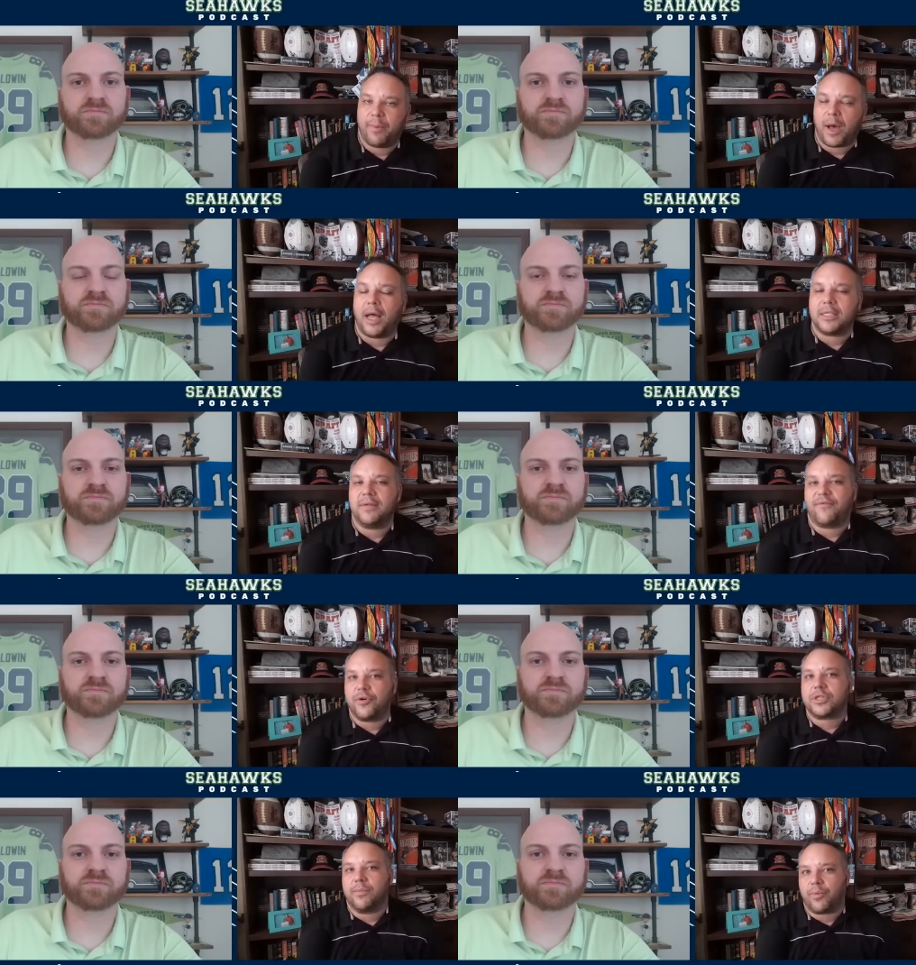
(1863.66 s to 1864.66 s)
Speaker 1: a positive
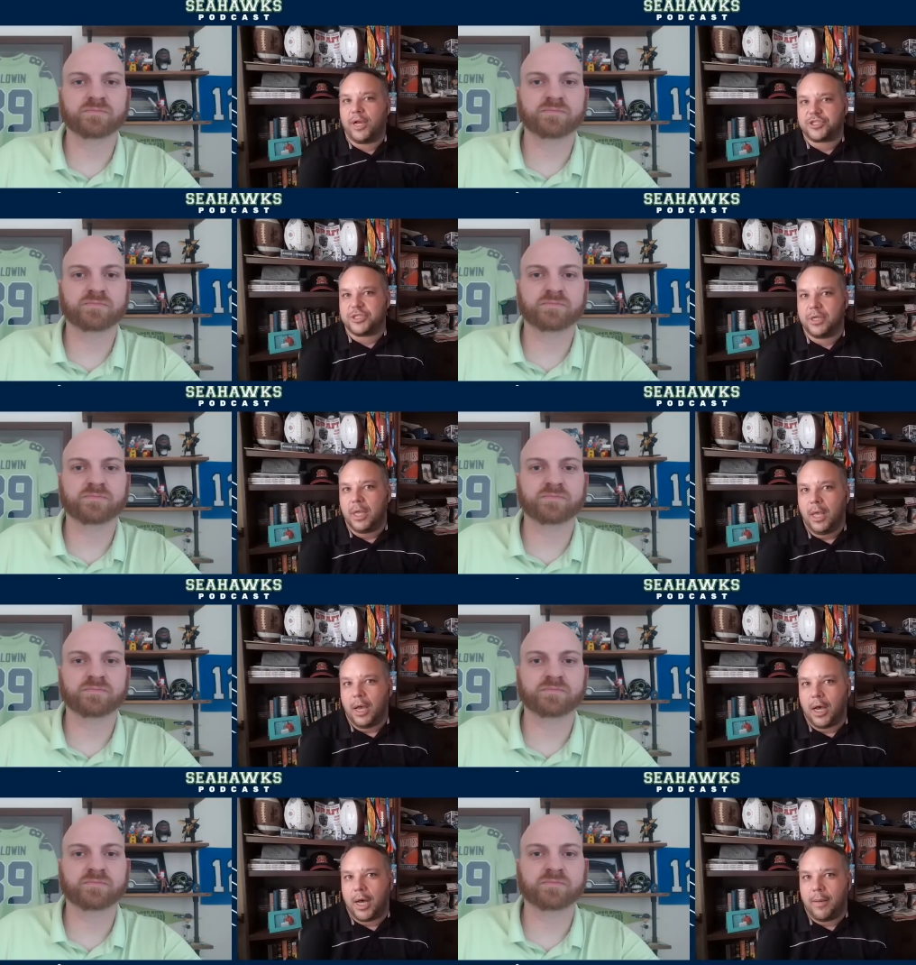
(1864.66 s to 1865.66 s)
first impression
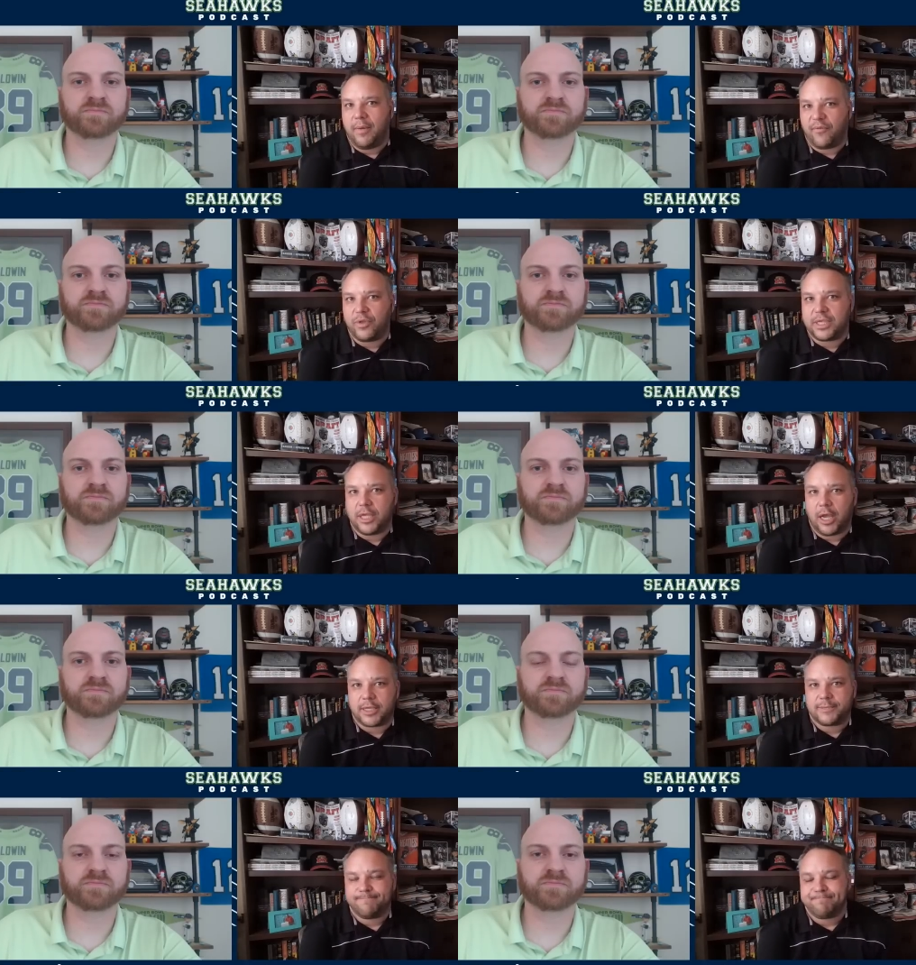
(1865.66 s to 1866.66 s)
um, for the
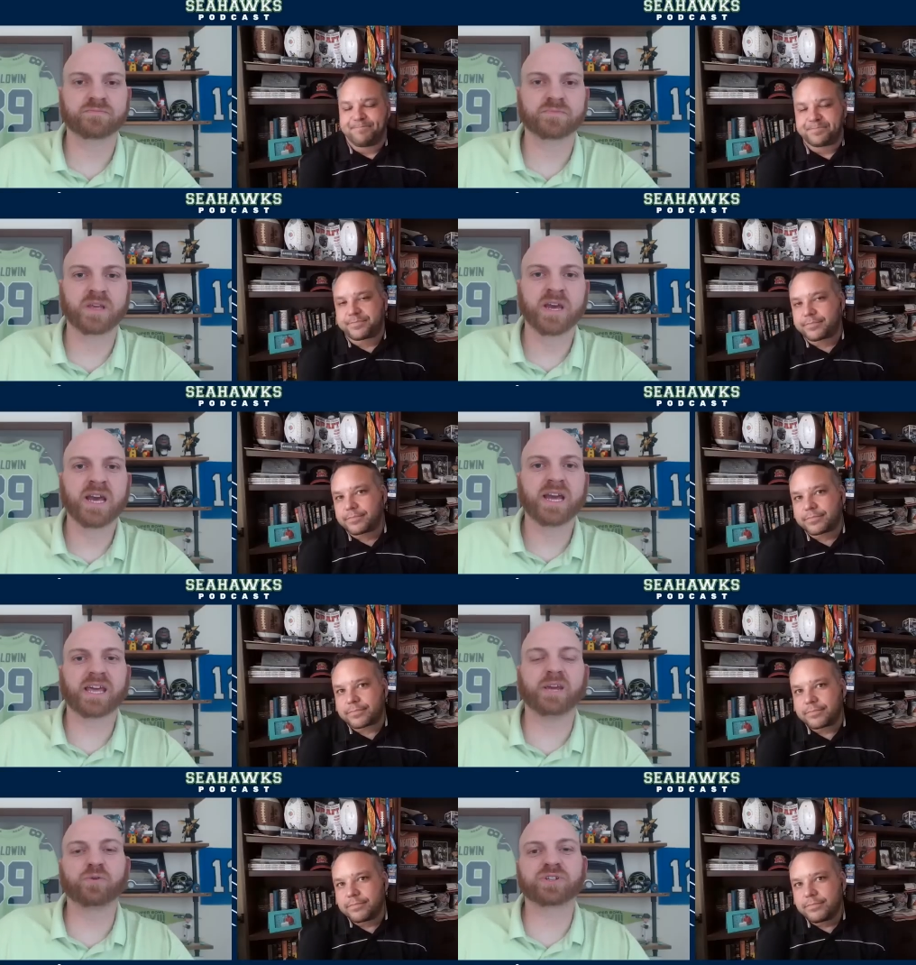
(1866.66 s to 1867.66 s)
Seahawks.
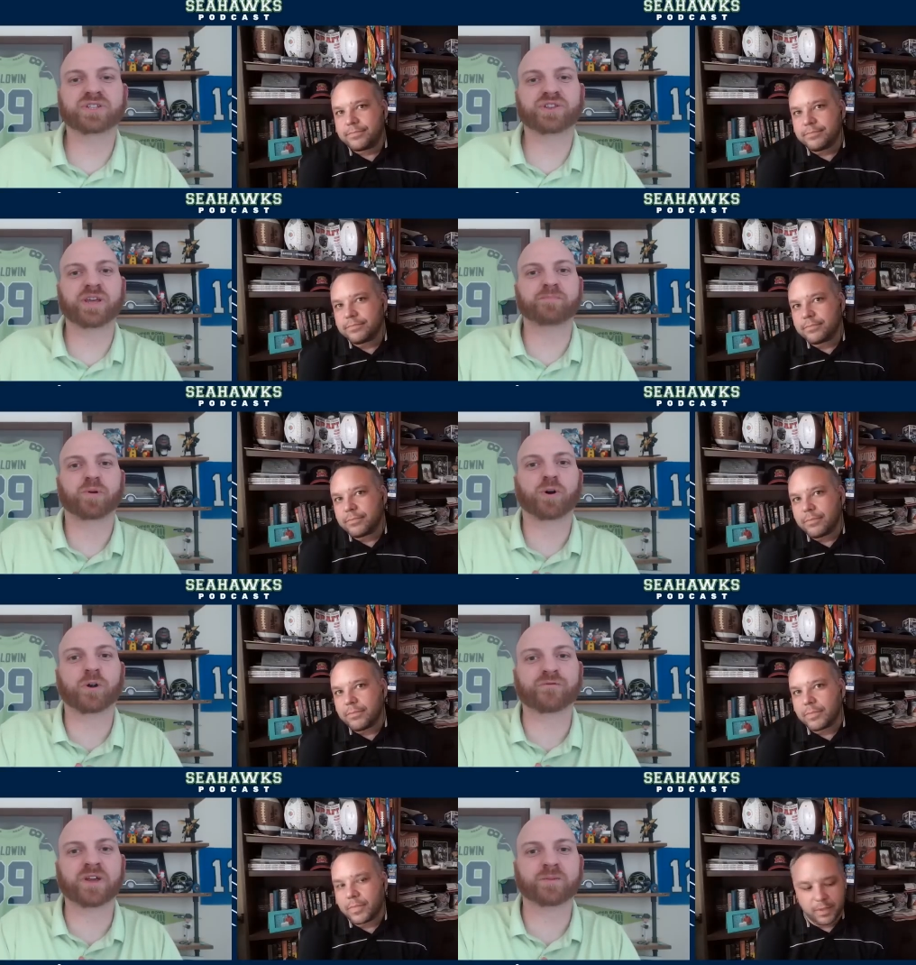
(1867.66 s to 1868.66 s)
Speaker 2: He was the
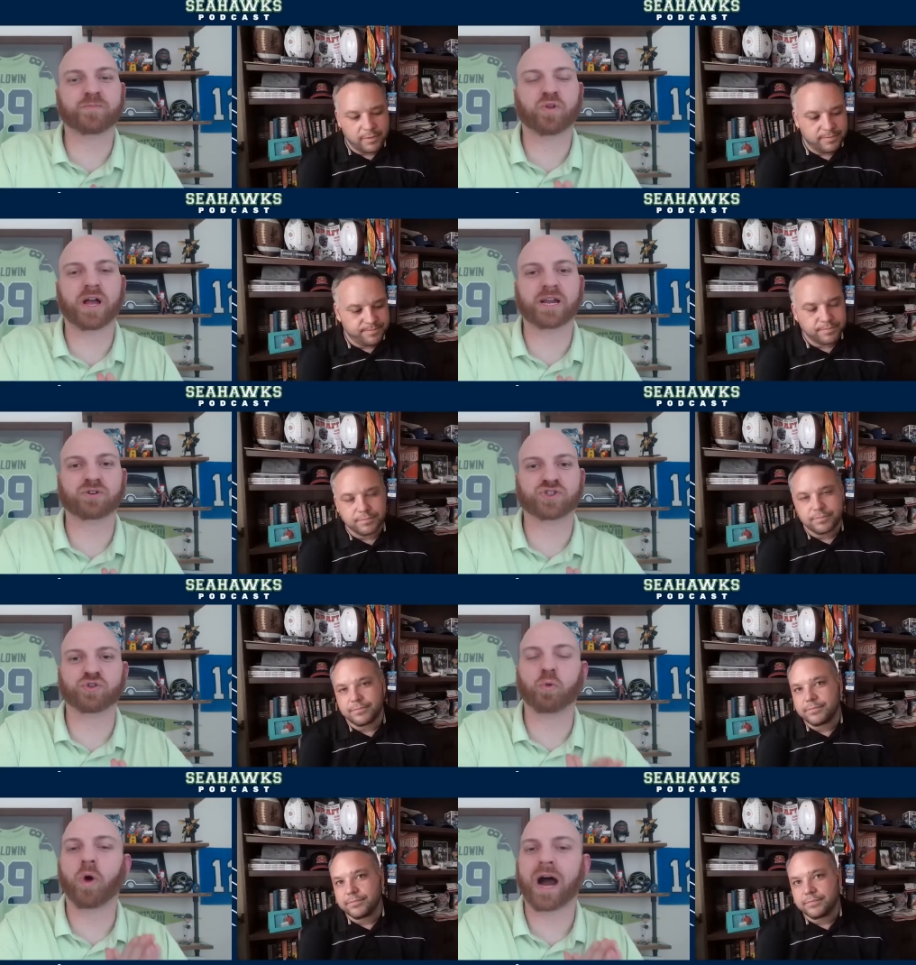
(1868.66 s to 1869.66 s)
perfect player
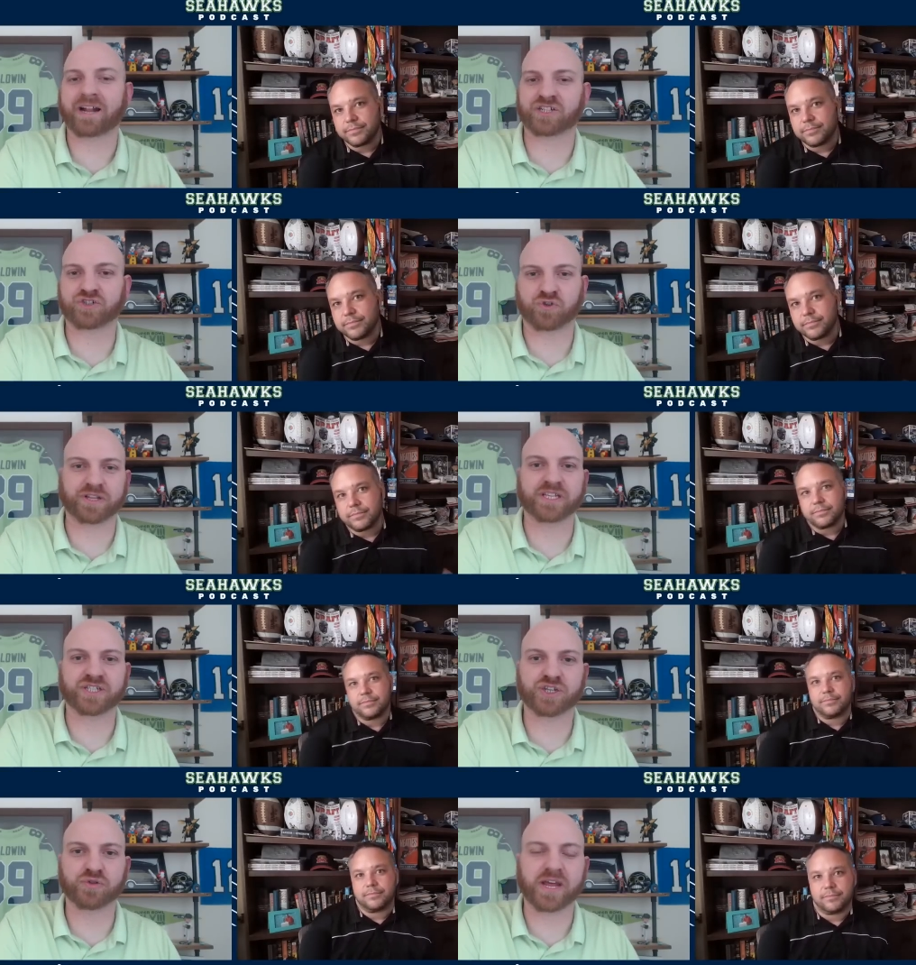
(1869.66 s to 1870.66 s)
to watch during
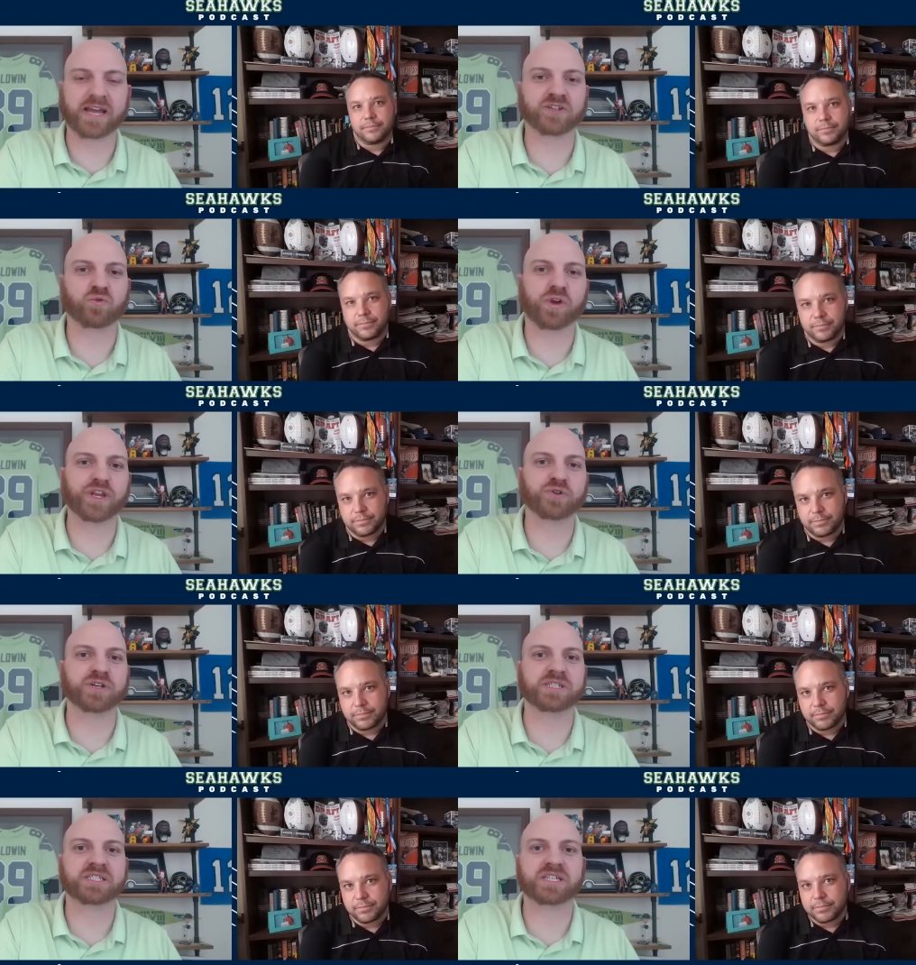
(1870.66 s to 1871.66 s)
these two days when you
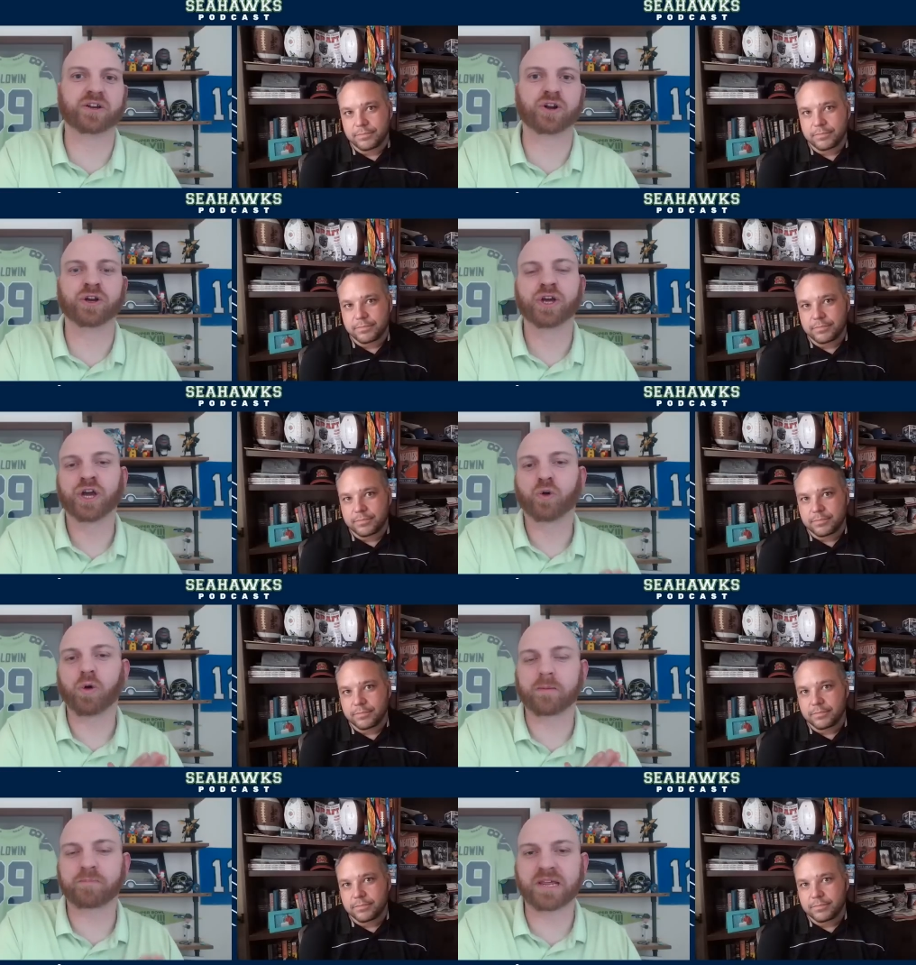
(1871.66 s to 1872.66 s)
consider
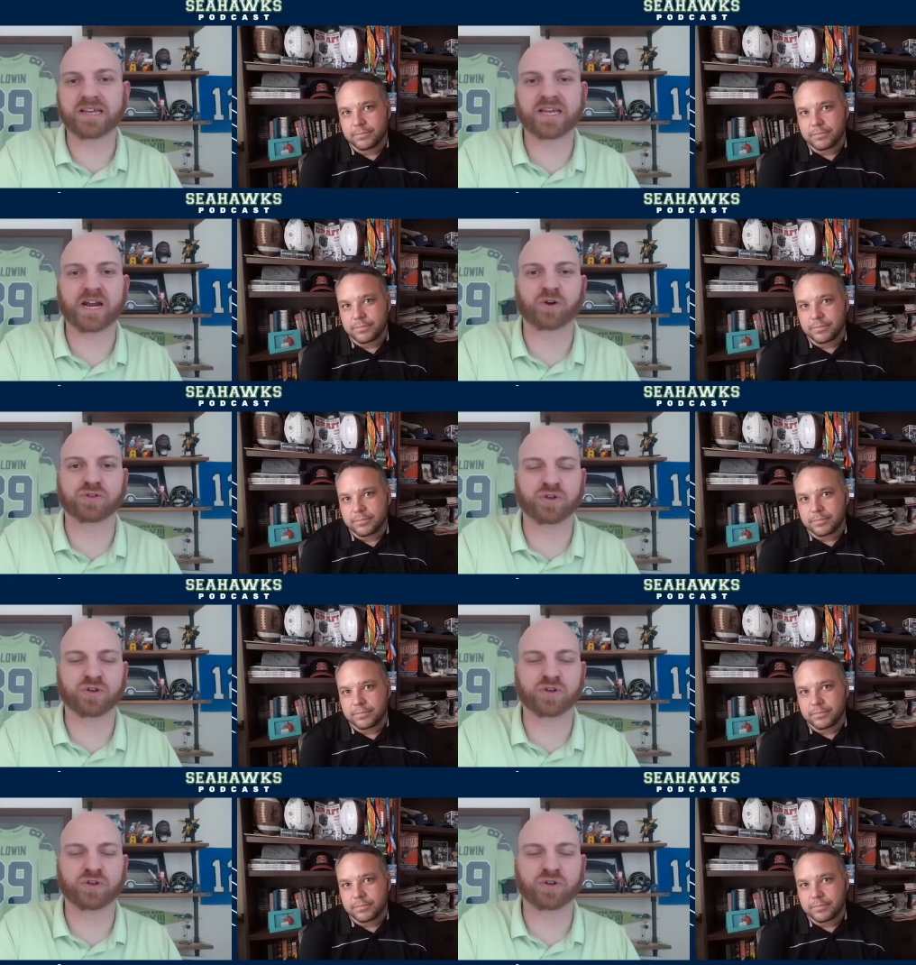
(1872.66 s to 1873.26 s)
what Pete Carroll